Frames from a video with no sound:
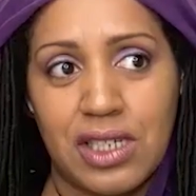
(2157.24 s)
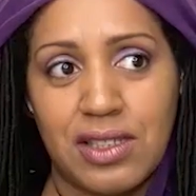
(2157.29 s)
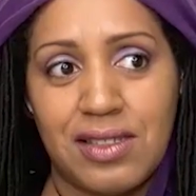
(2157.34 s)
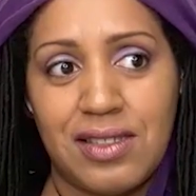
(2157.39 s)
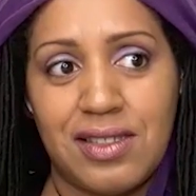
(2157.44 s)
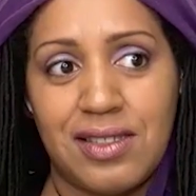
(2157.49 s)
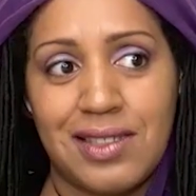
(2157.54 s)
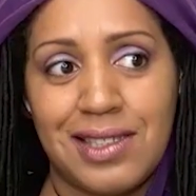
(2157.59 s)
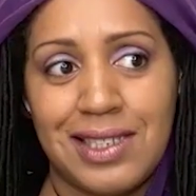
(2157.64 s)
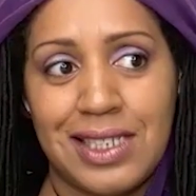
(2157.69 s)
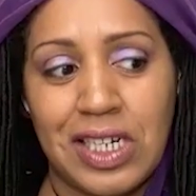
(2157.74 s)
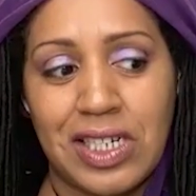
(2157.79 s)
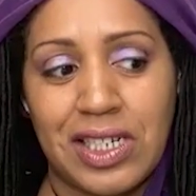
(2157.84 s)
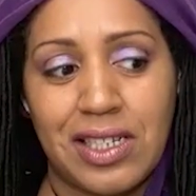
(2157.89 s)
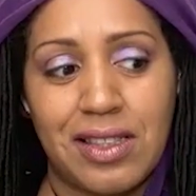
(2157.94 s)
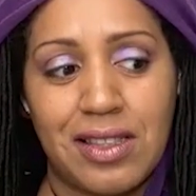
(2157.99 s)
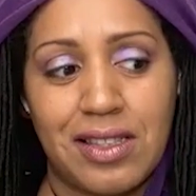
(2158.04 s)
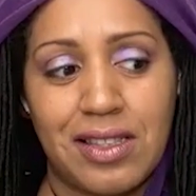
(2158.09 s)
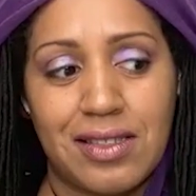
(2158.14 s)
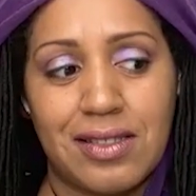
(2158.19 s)
get
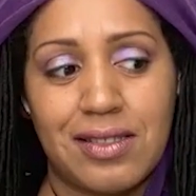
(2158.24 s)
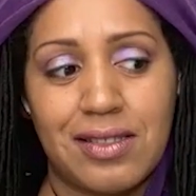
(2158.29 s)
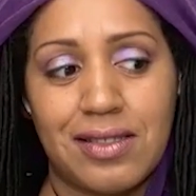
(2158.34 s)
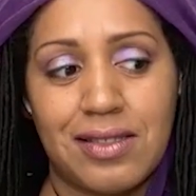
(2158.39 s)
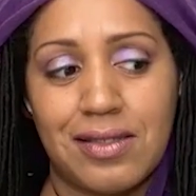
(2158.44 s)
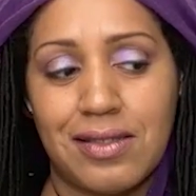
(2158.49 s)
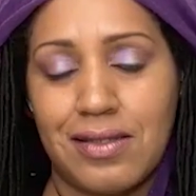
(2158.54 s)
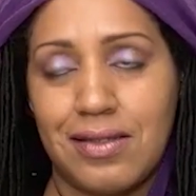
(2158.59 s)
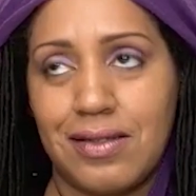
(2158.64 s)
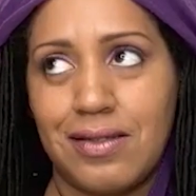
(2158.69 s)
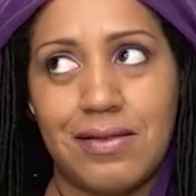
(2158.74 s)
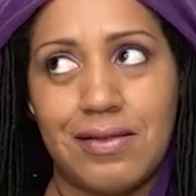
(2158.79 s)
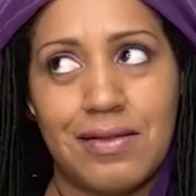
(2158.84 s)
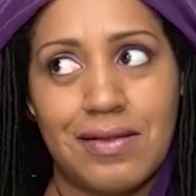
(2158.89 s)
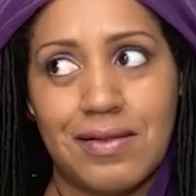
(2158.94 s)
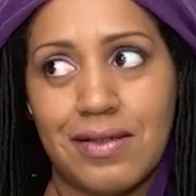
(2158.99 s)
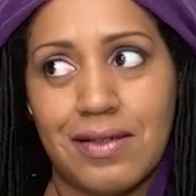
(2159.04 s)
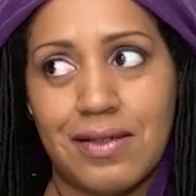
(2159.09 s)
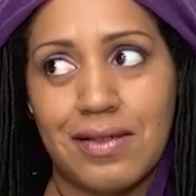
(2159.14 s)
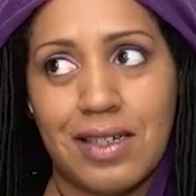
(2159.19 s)
stuck in this
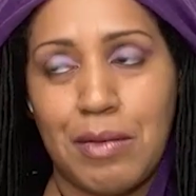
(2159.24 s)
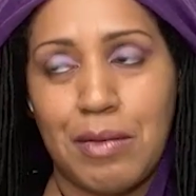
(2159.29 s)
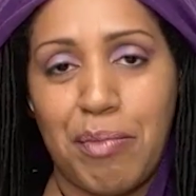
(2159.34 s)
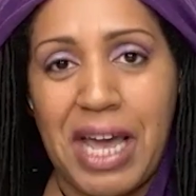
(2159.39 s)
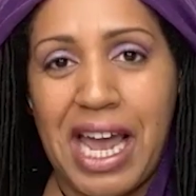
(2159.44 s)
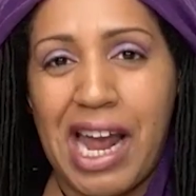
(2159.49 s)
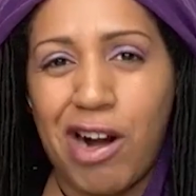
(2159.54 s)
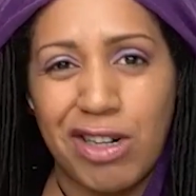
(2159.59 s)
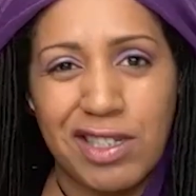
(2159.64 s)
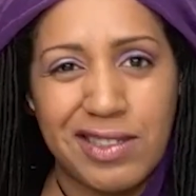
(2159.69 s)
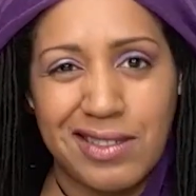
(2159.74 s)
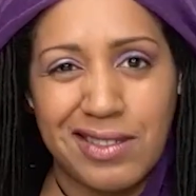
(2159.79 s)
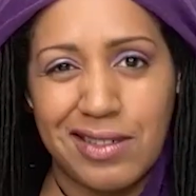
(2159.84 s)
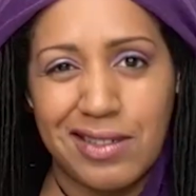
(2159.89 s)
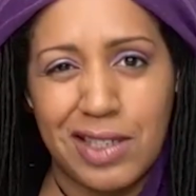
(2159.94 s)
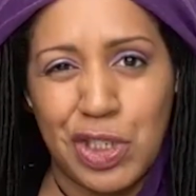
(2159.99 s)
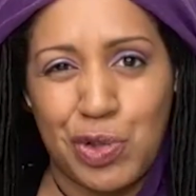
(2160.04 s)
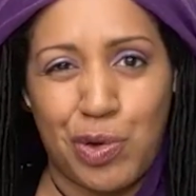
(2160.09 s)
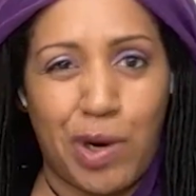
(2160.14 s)
comparison